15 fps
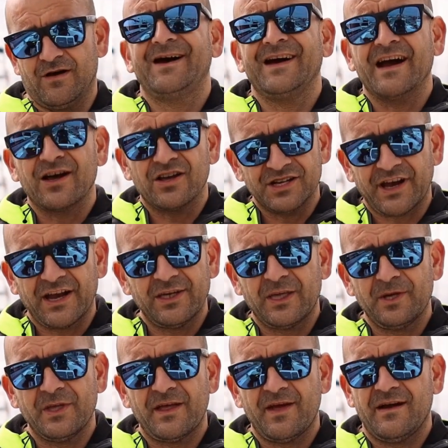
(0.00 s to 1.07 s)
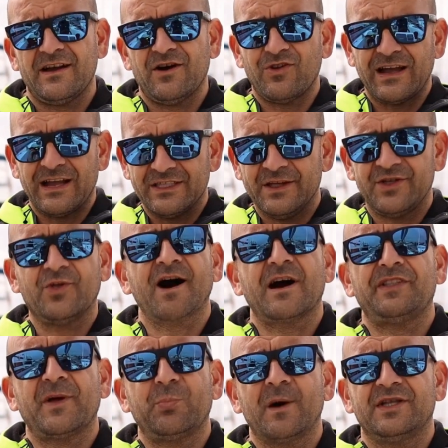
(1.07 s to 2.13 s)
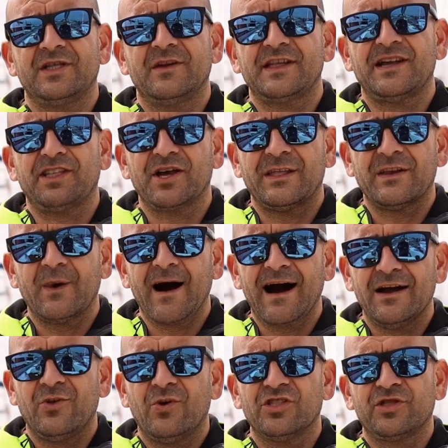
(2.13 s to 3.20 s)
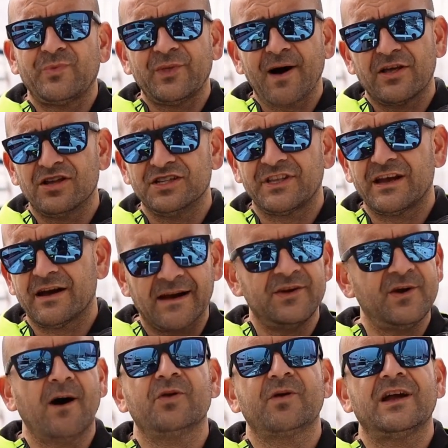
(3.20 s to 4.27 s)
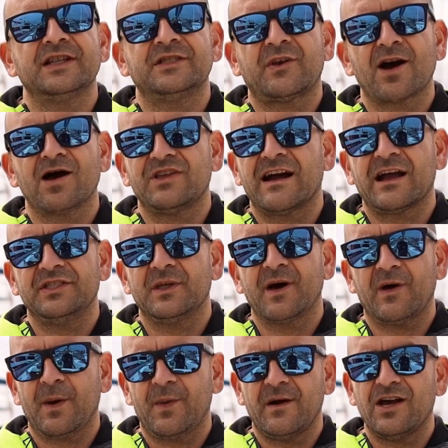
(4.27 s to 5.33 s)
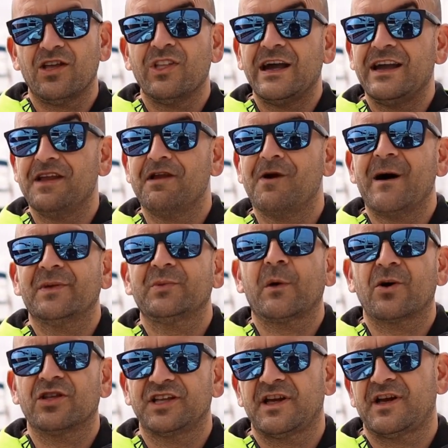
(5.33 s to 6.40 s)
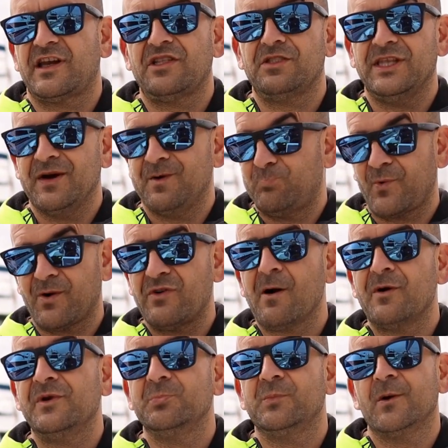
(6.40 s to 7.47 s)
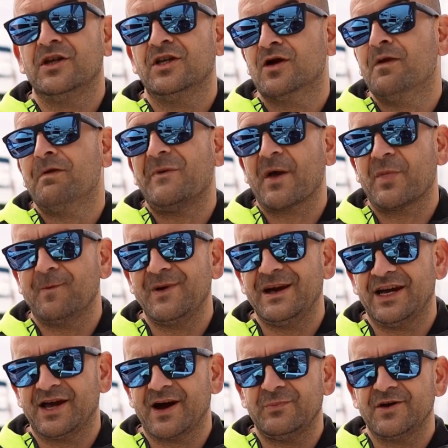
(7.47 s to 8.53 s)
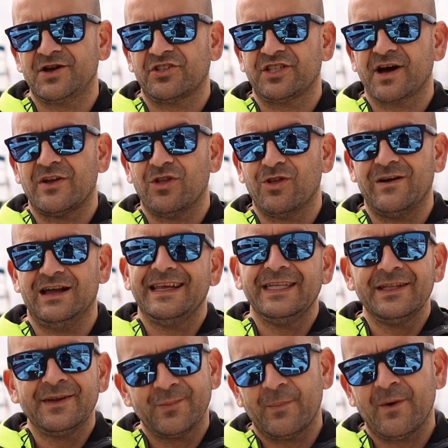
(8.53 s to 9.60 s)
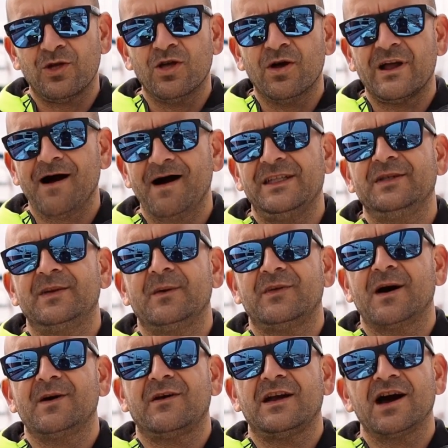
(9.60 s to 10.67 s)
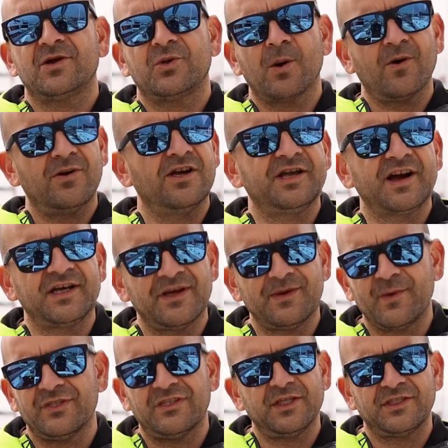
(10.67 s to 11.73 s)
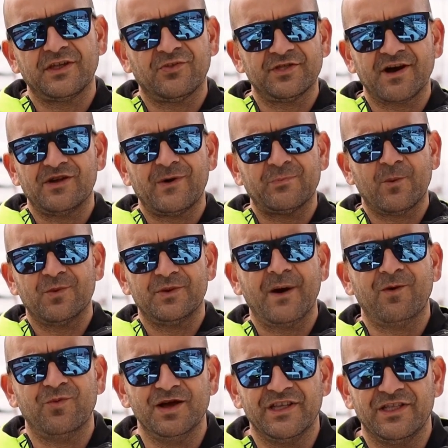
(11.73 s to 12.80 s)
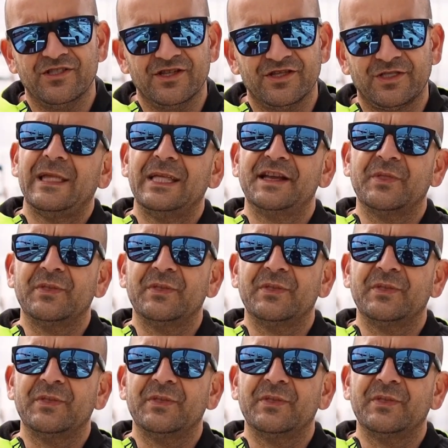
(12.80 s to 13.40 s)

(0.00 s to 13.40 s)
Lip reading: In any case, even if you find the water leak and you are able to plug it, you are going to find that you have already taken on more than a considerable amount of water. Probably a couple of thousand liters of water, and you will probably have all the electrical systems on the boat already fused.